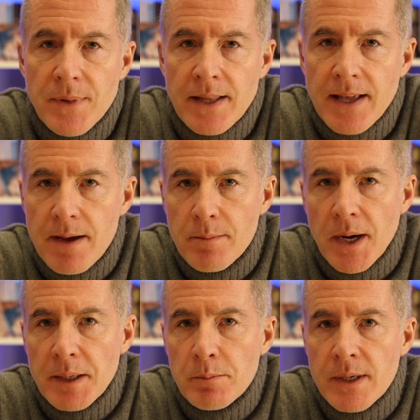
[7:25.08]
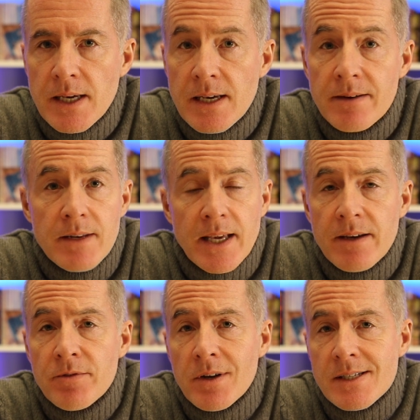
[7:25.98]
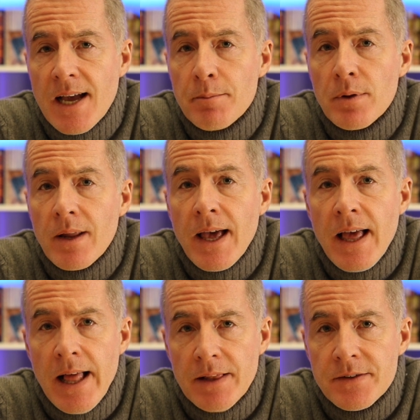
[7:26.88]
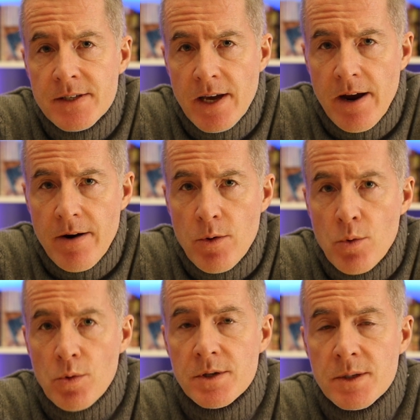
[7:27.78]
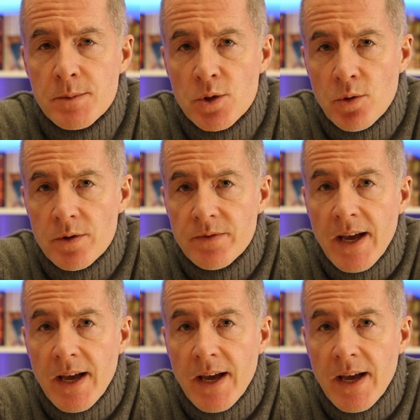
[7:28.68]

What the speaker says: And that might be like, for example, a health scare or some sort of a